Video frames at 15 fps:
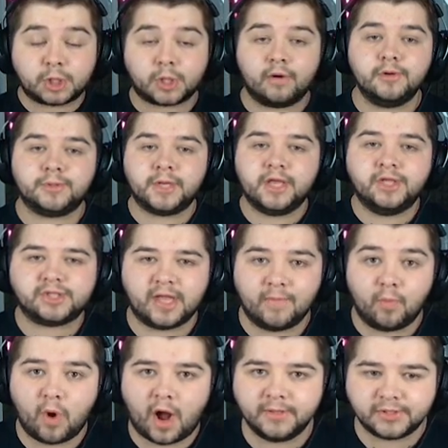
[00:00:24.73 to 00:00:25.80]
trophies in
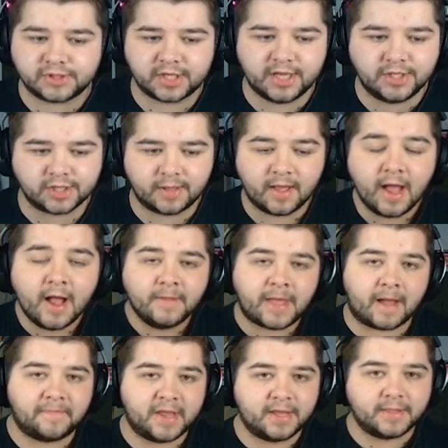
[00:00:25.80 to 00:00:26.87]
one season.
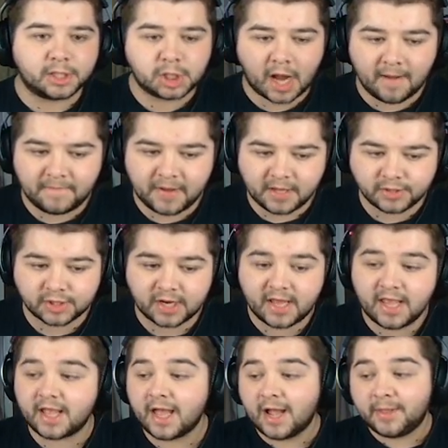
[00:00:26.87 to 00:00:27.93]
That being the Champions
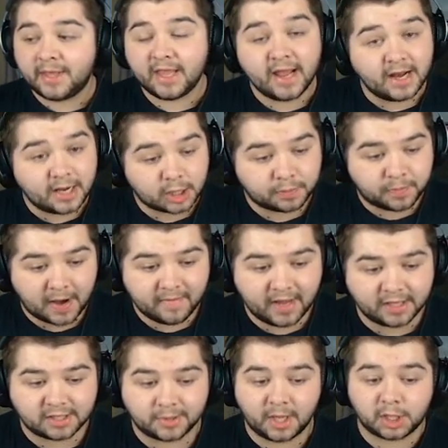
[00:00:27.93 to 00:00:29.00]
League, the English
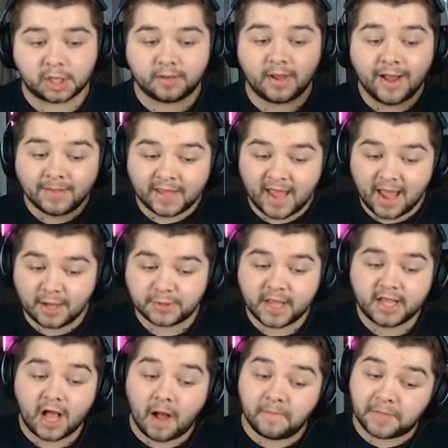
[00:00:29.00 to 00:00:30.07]
Premier Division, the FA
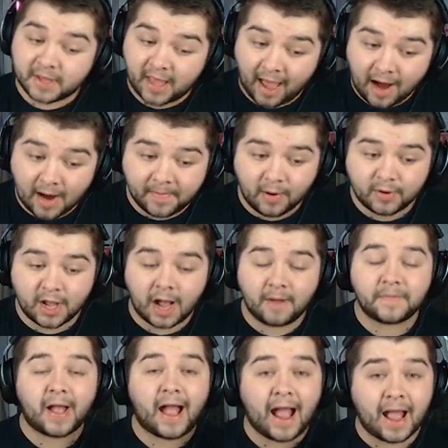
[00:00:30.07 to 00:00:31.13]
Cup, the Carabao Cup,
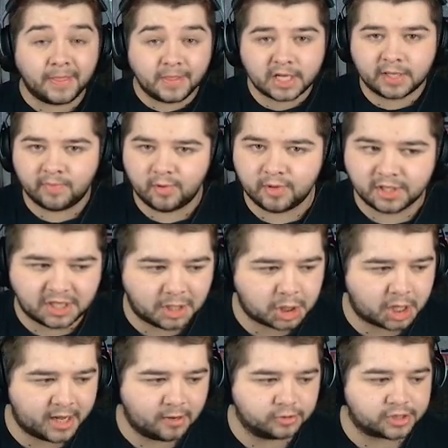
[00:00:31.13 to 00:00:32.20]
and the Community
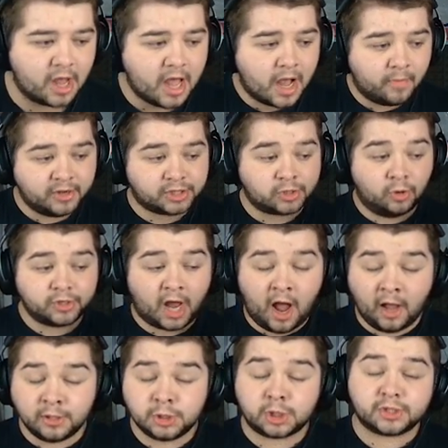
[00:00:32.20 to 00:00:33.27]
Shield. We scored
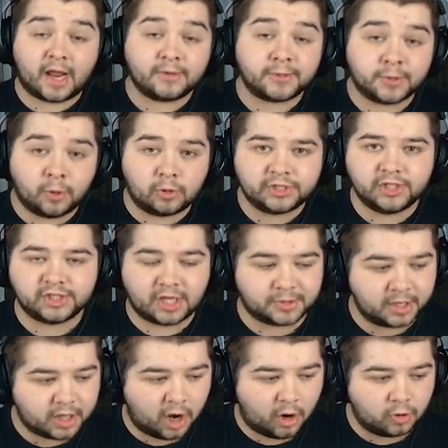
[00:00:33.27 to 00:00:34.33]

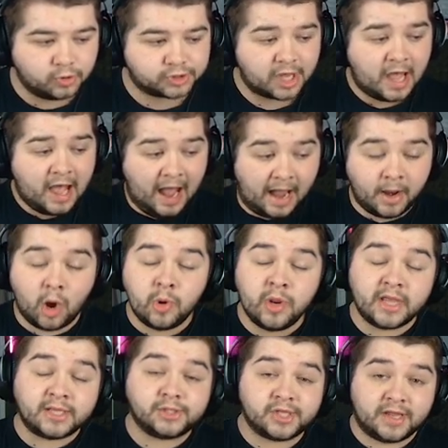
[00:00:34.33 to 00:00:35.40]
147 goals and only
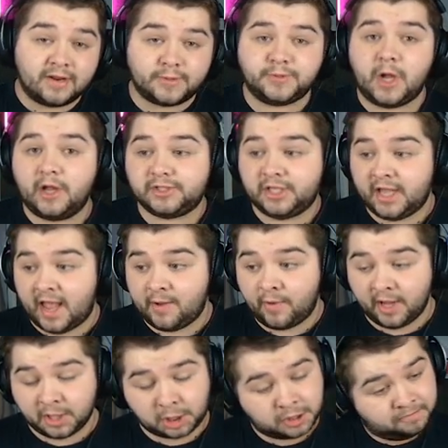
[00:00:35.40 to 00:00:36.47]
conceded 38,
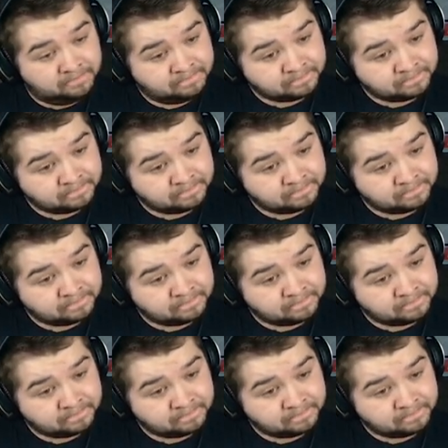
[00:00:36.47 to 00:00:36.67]
which